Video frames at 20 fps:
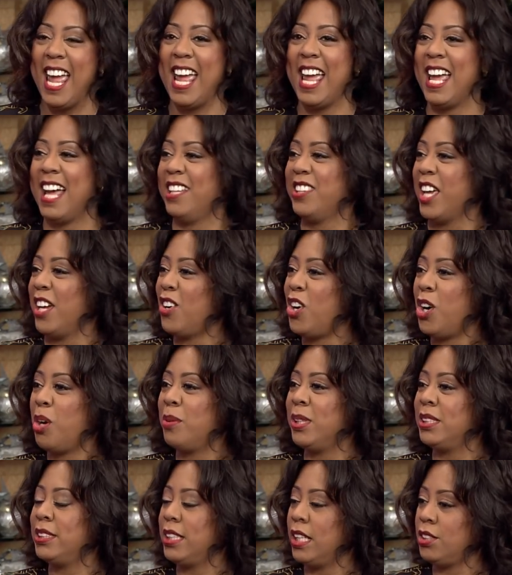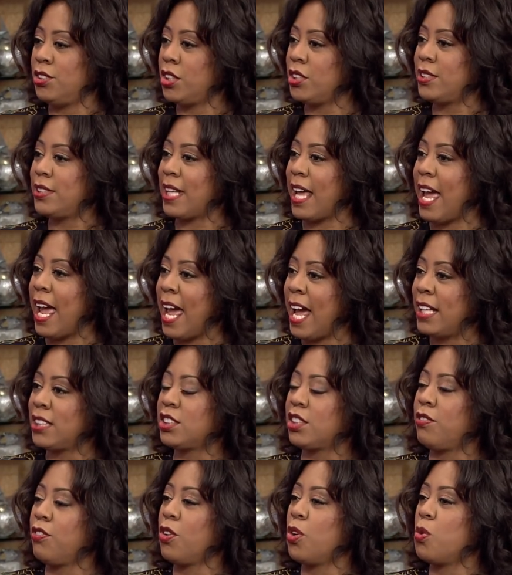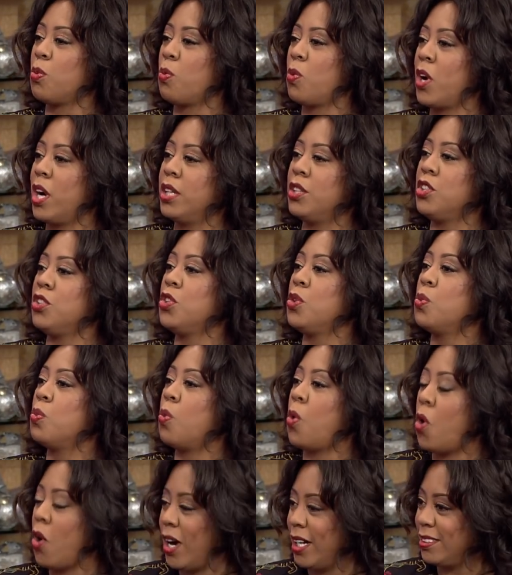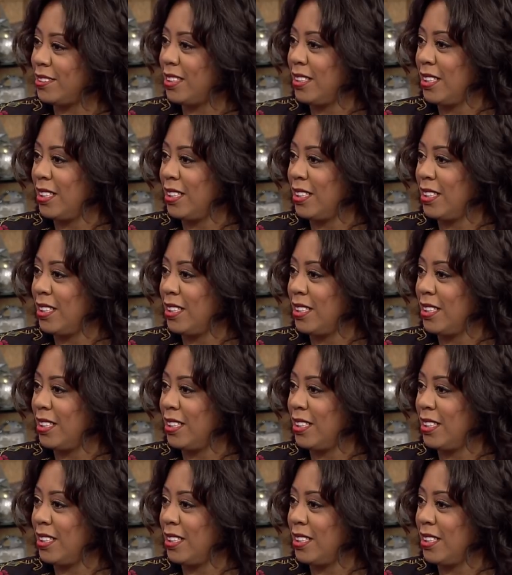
and they always said just ask for what you want.